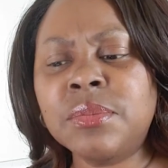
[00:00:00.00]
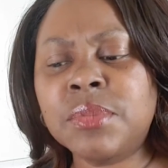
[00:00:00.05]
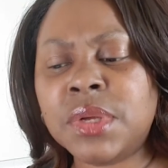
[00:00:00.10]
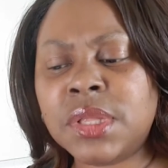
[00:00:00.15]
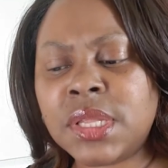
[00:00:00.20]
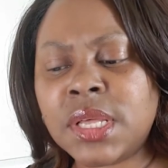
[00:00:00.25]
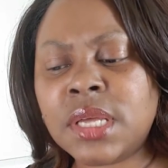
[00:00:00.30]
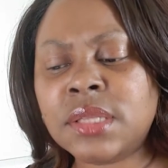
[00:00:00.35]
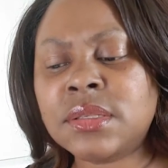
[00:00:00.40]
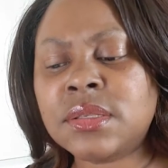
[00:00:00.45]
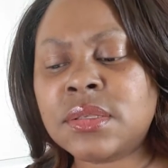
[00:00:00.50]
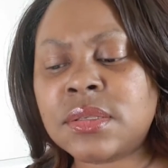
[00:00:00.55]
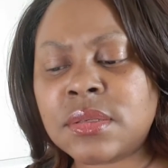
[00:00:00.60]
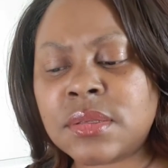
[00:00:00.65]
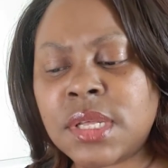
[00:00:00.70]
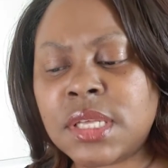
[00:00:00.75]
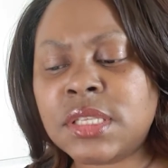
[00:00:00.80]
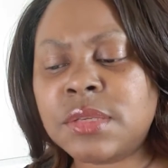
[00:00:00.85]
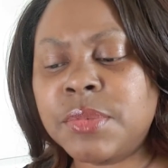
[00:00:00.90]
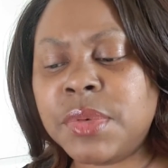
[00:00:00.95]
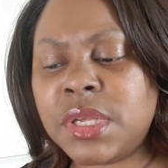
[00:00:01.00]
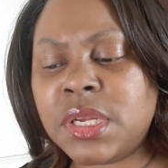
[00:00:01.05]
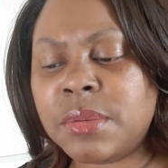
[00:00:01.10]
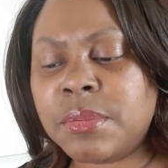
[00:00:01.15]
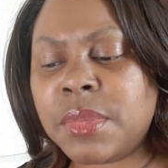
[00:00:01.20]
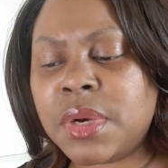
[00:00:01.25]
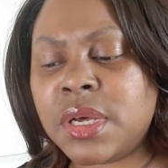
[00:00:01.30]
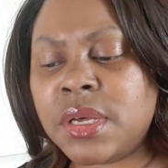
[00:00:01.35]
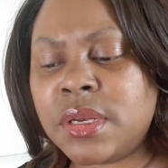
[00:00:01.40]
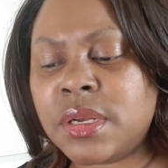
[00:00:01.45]
but that's me
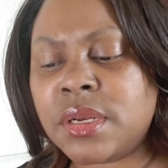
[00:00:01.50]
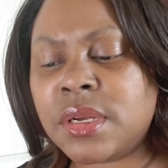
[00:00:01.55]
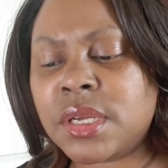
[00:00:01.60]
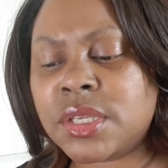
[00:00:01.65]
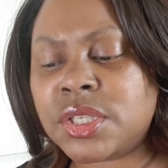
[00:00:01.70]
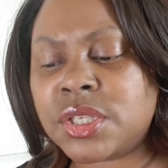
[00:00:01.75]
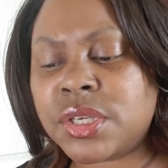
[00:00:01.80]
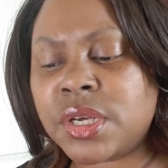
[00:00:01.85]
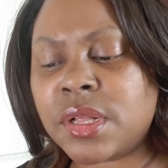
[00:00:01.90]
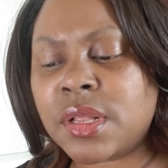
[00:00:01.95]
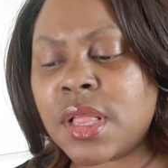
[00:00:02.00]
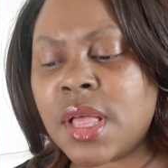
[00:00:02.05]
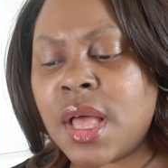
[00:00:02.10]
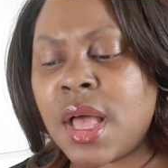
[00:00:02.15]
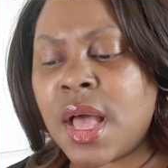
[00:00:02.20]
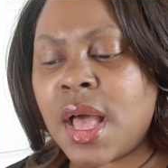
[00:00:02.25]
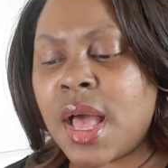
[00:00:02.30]
in a nutshell.